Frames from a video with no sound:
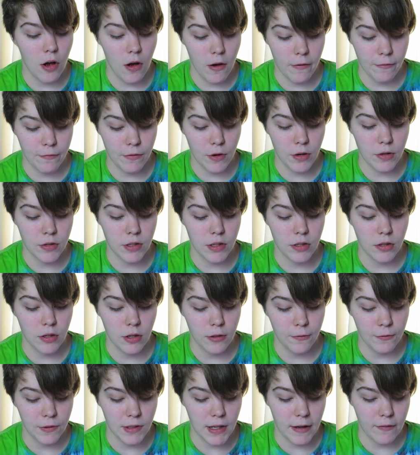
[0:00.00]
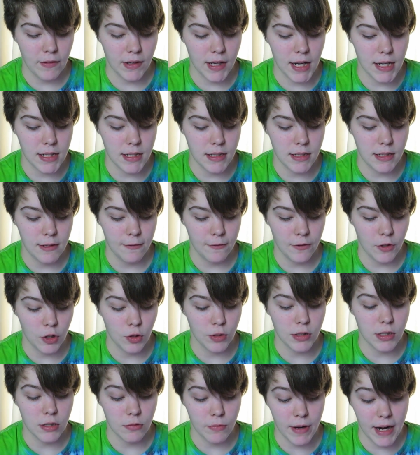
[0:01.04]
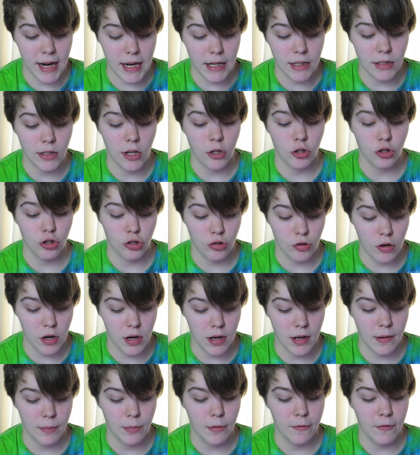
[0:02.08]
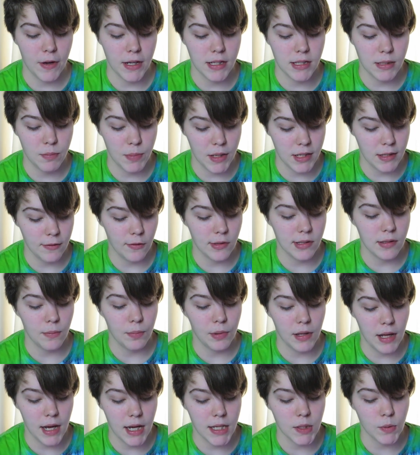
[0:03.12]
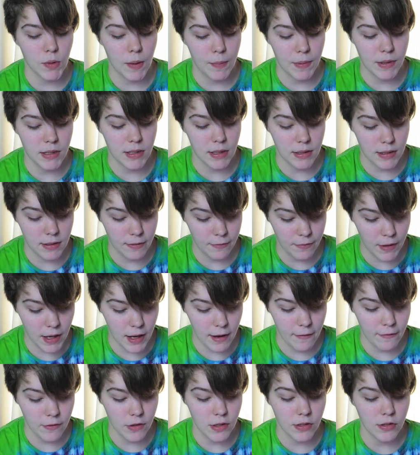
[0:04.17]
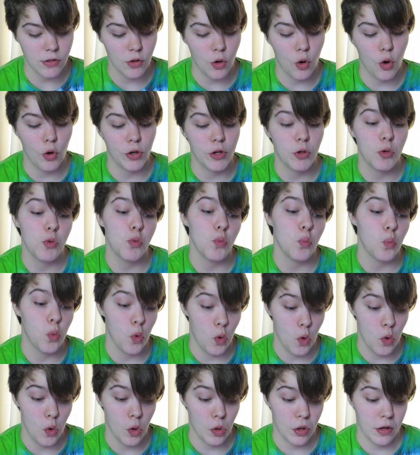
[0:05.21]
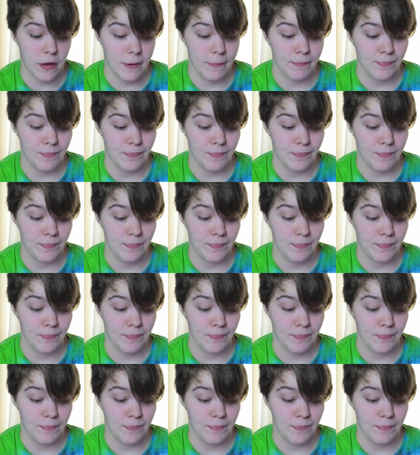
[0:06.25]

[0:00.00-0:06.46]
Off-roader, good for navigating difficult terrain. A truck, provides space for supplies, weapons and survivors. Or you walk.